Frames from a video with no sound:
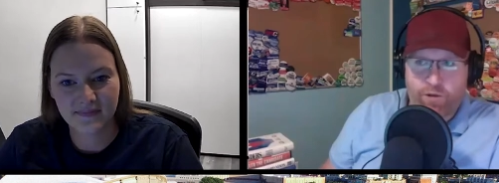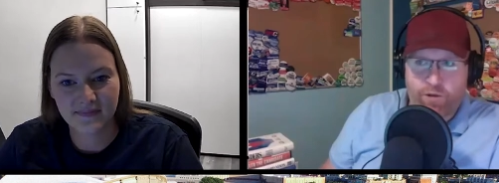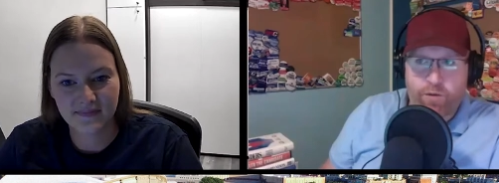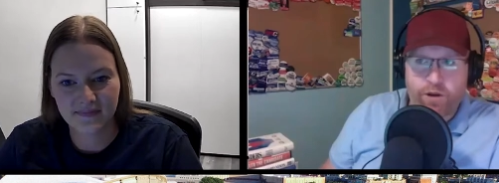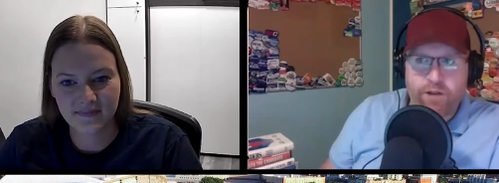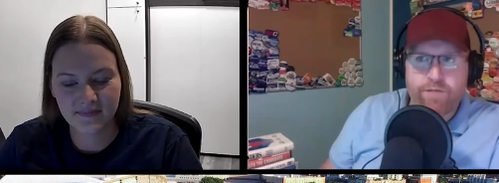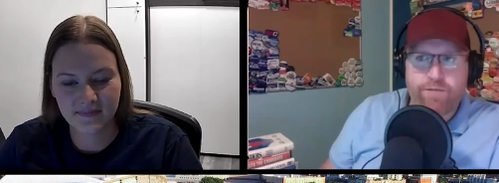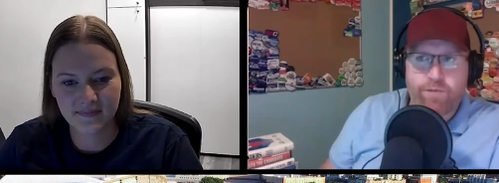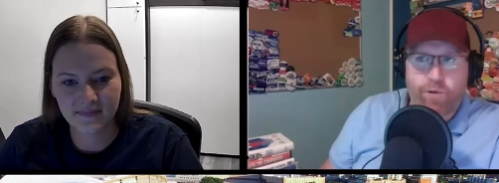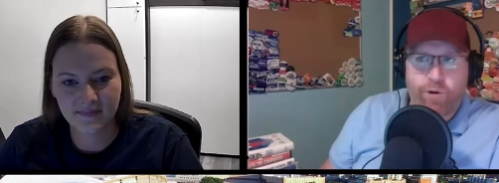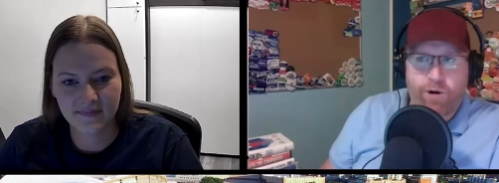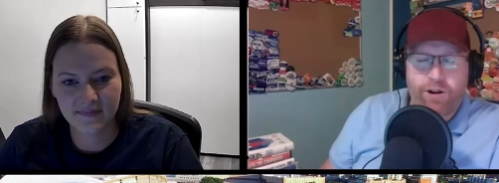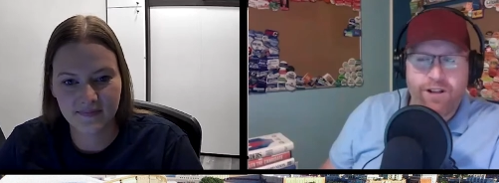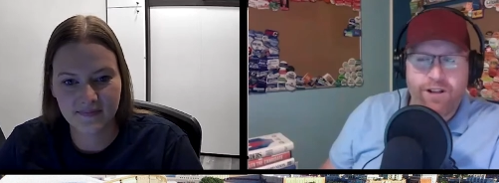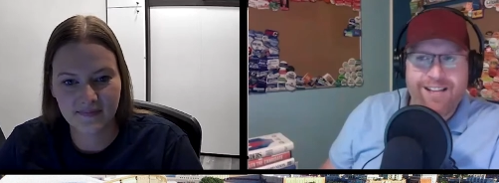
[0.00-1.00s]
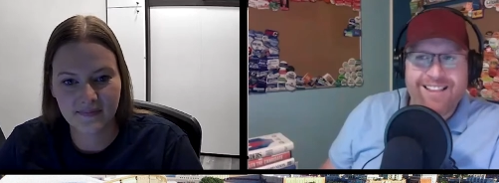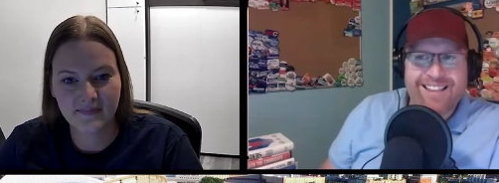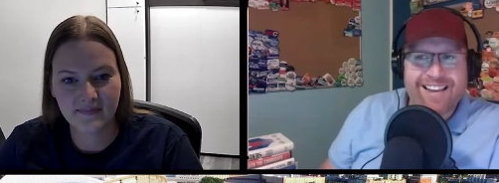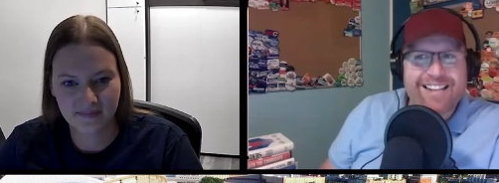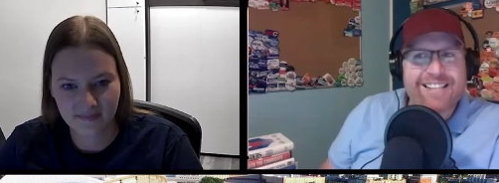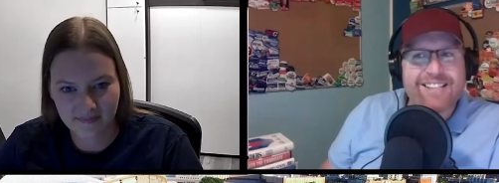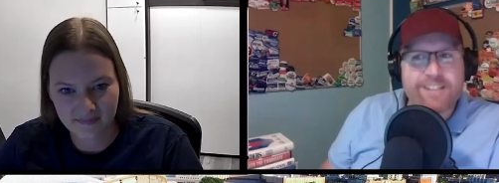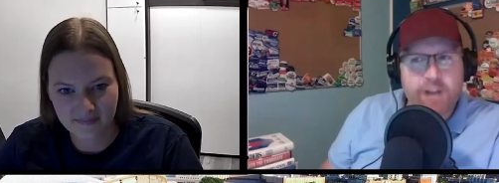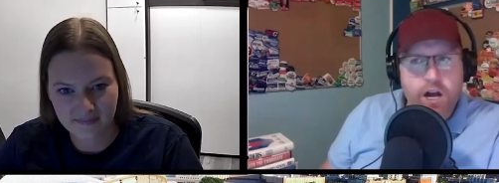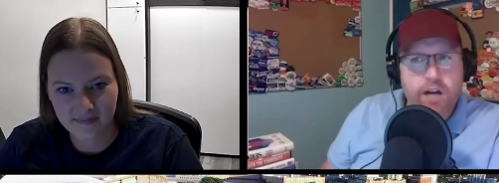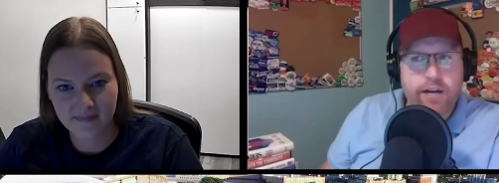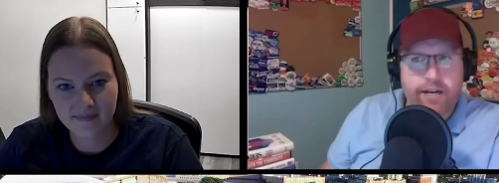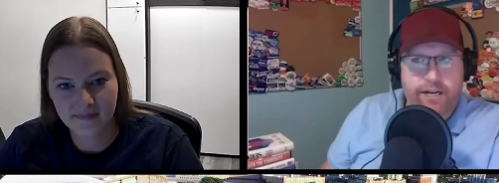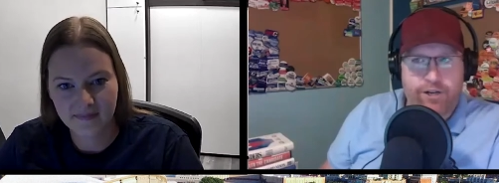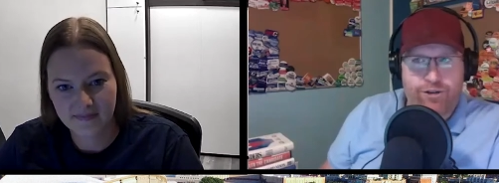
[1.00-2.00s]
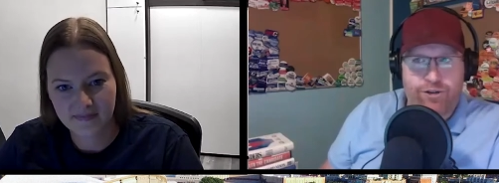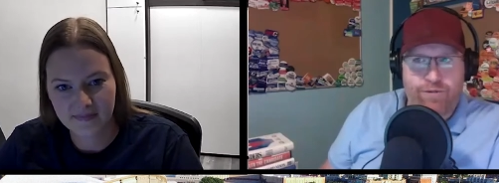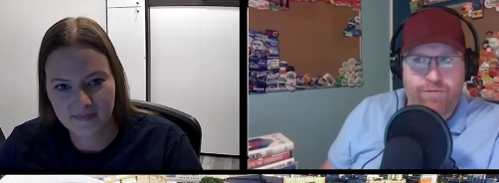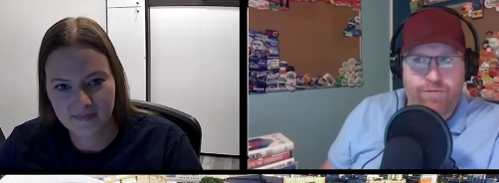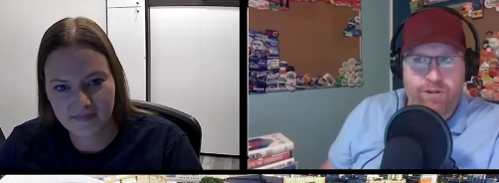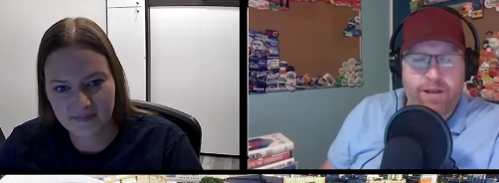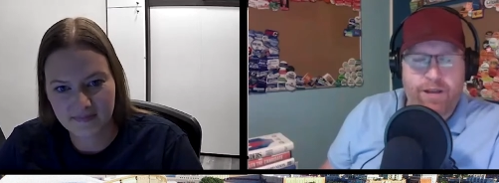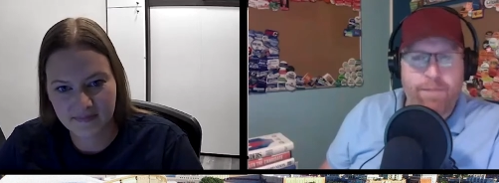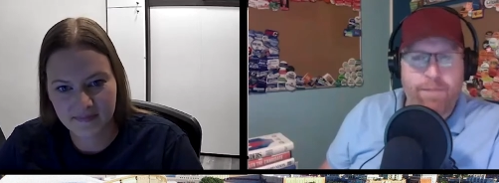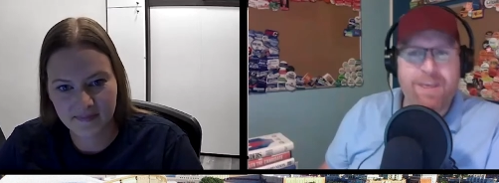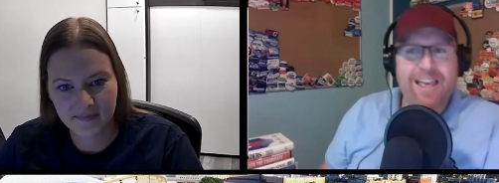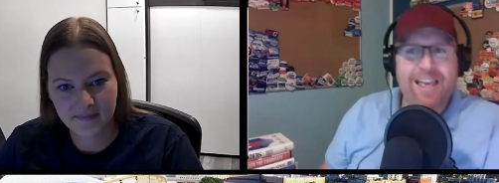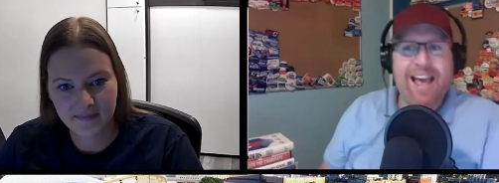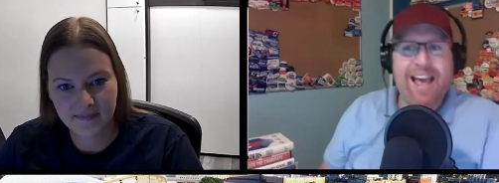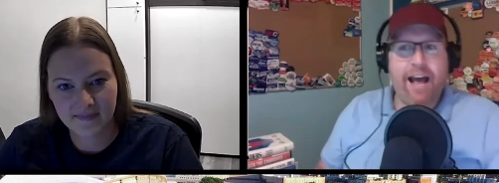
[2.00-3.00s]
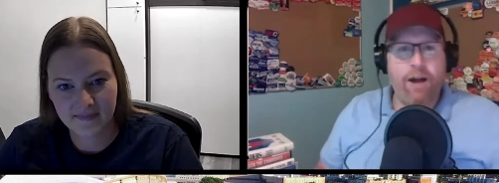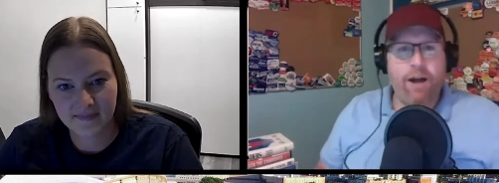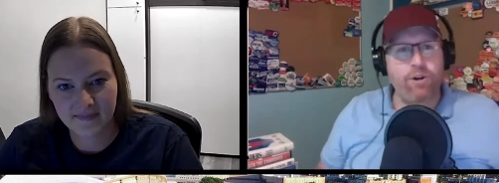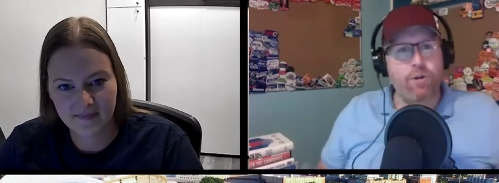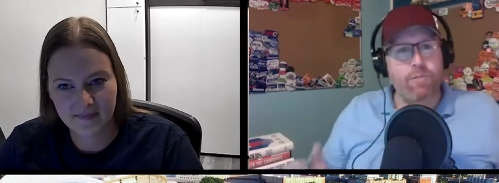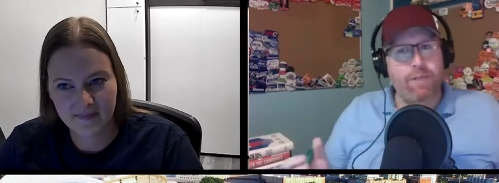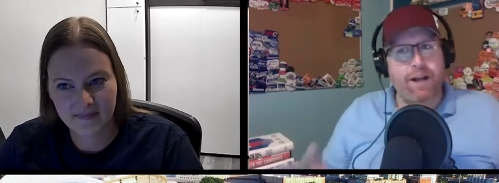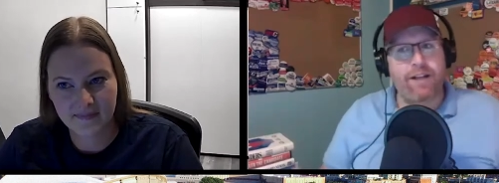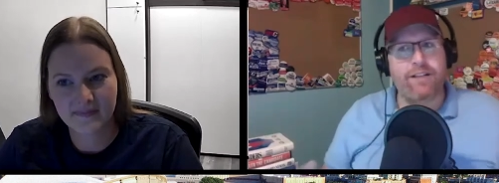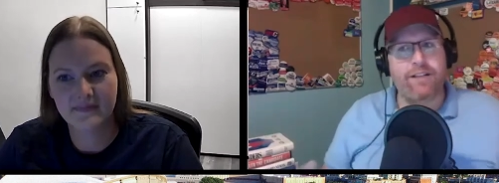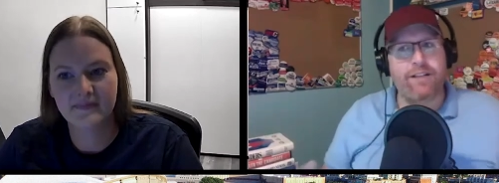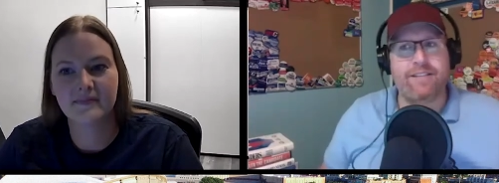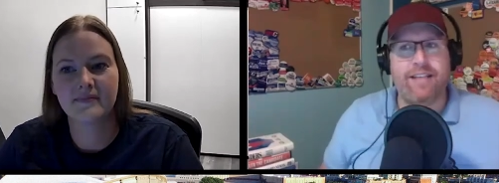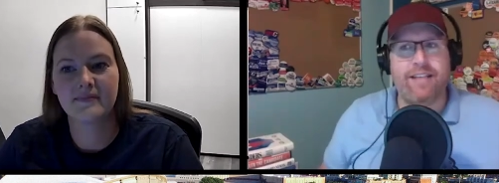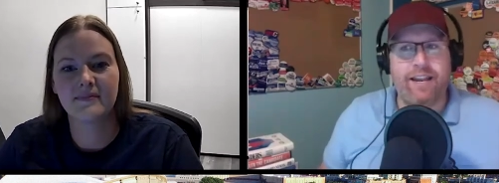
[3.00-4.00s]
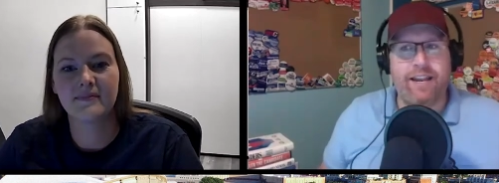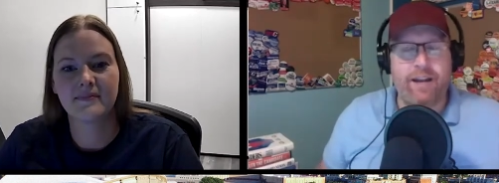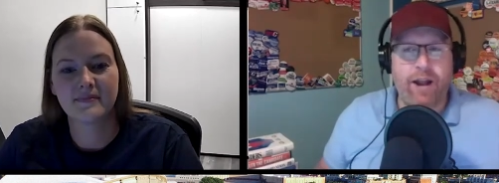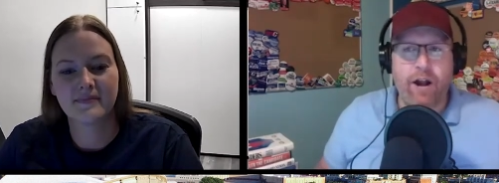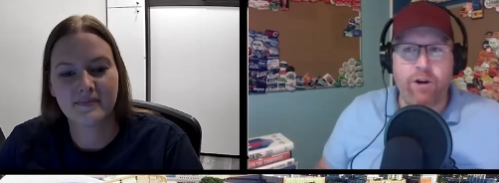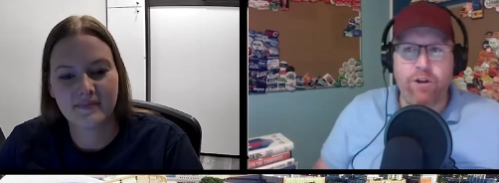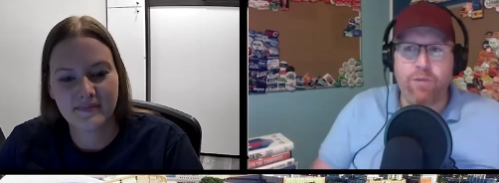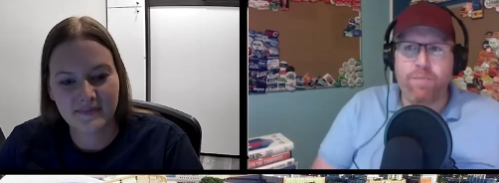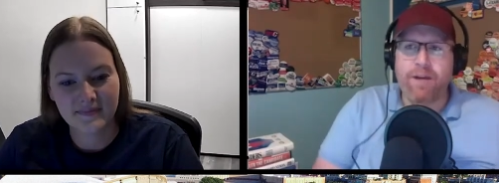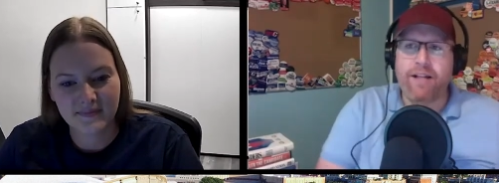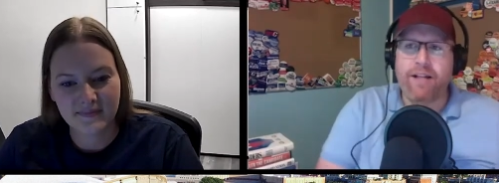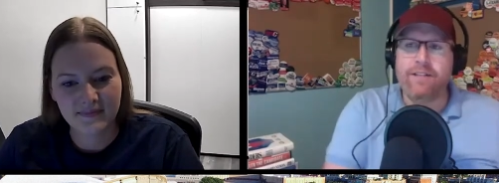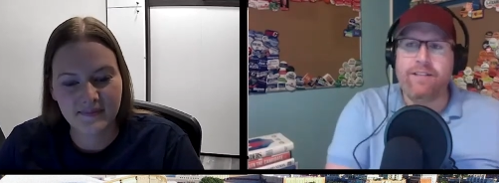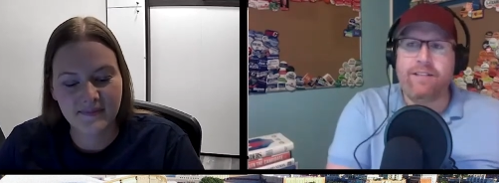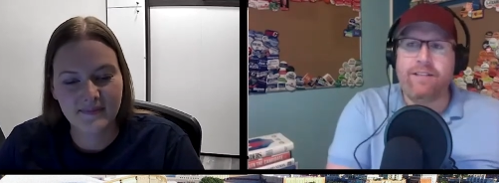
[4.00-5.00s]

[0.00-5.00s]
Speaker 1: three and four that it's not an issue for them. How do you balance that out? How do you balance